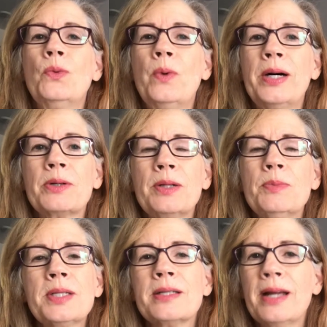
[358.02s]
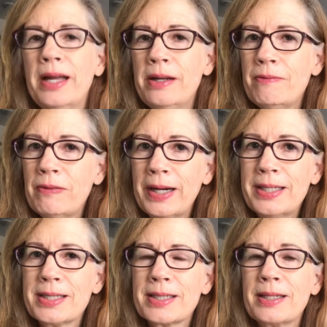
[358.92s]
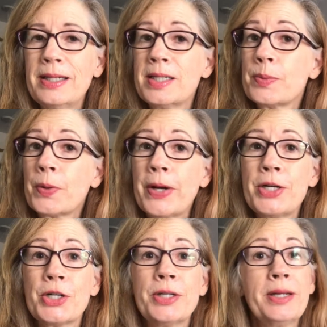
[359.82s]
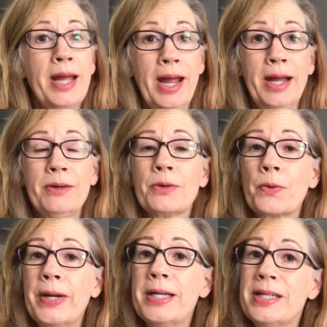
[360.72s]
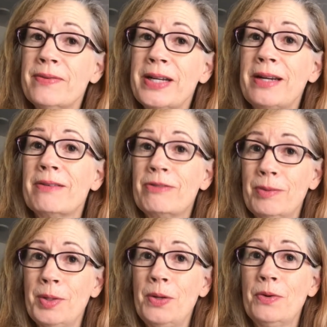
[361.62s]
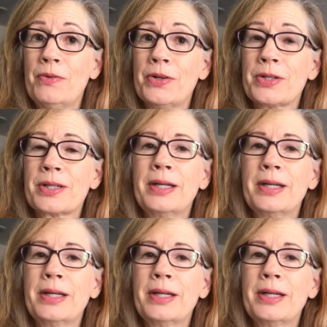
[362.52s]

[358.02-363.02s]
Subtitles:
welcomes and invites inspiration and creativity from the universe.